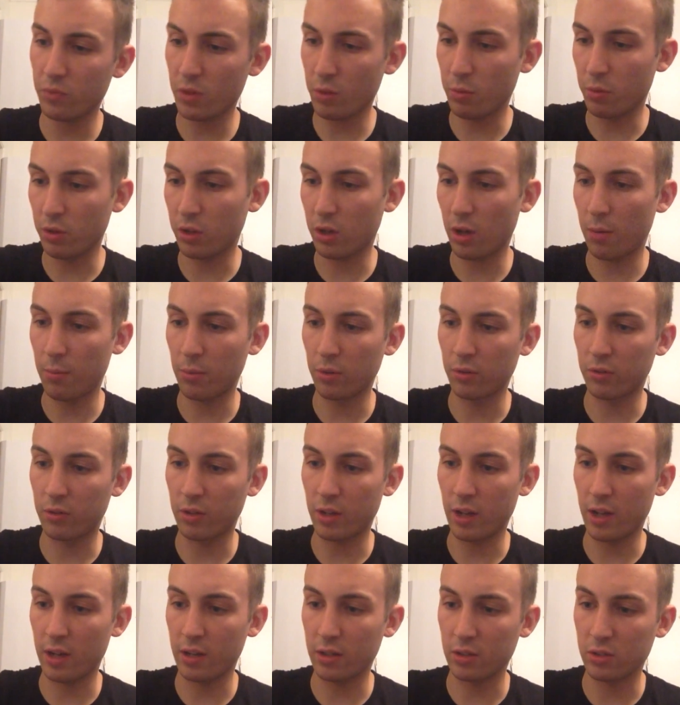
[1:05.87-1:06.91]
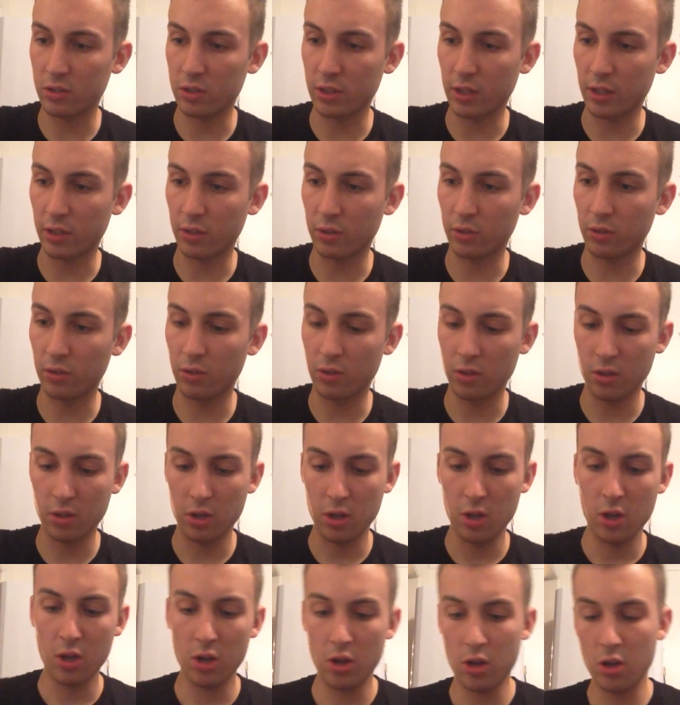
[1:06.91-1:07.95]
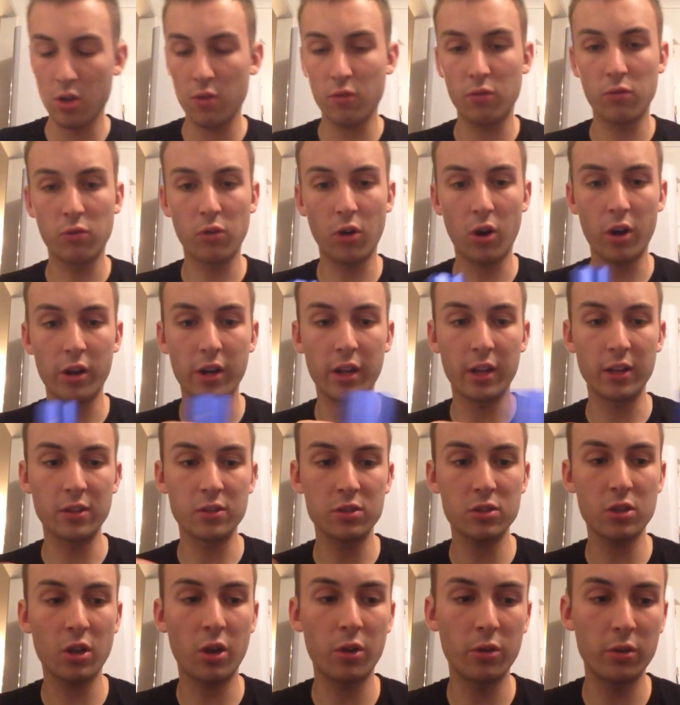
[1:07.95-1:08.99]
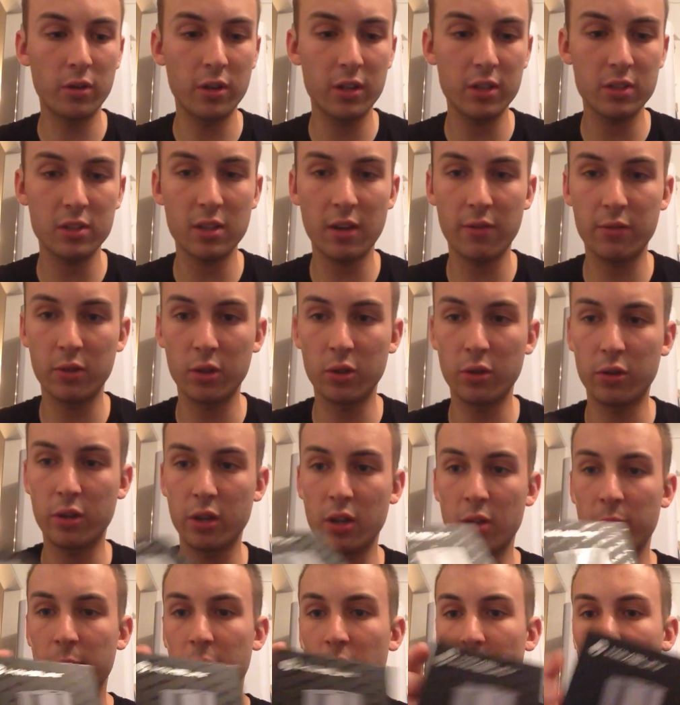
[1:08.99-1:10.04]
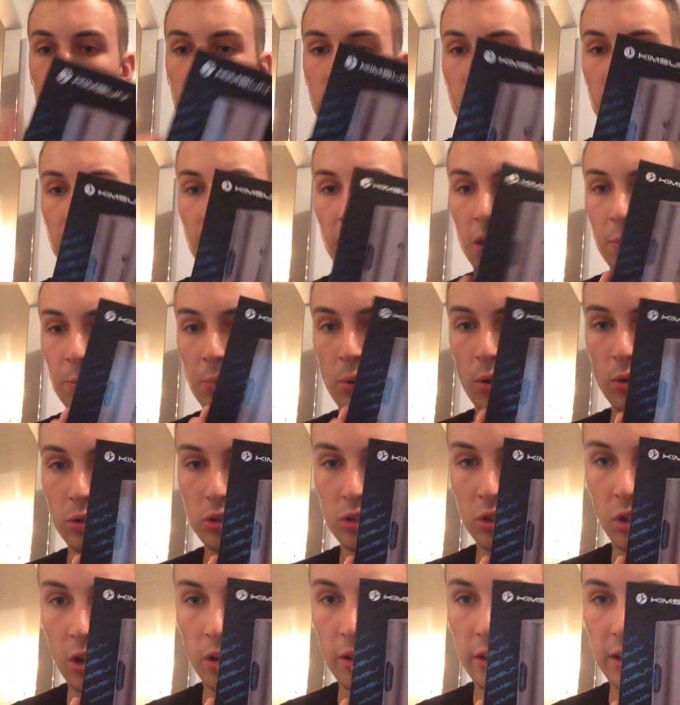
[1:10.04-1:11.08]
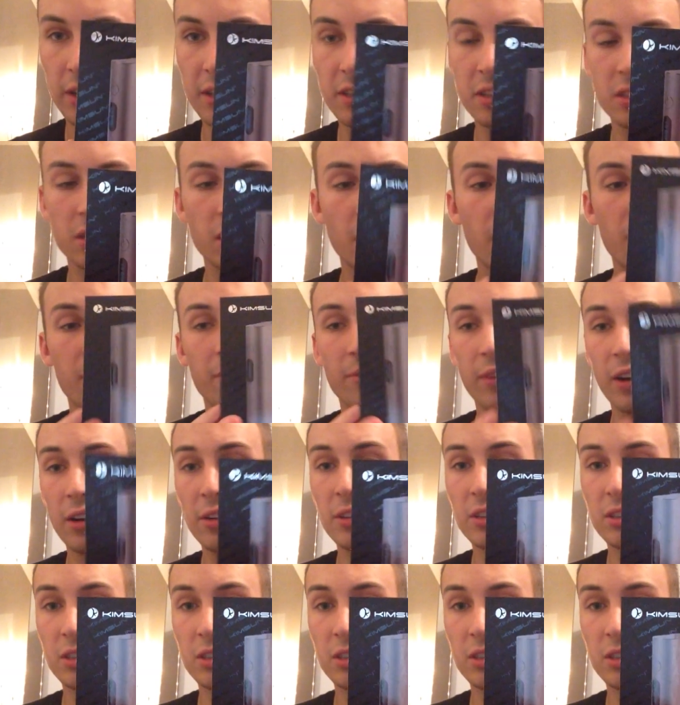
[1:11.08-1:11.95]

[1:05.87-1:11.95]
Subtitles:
We'll come on to that in a second. Right then, so let's have a look in the box. So you get the box like this, very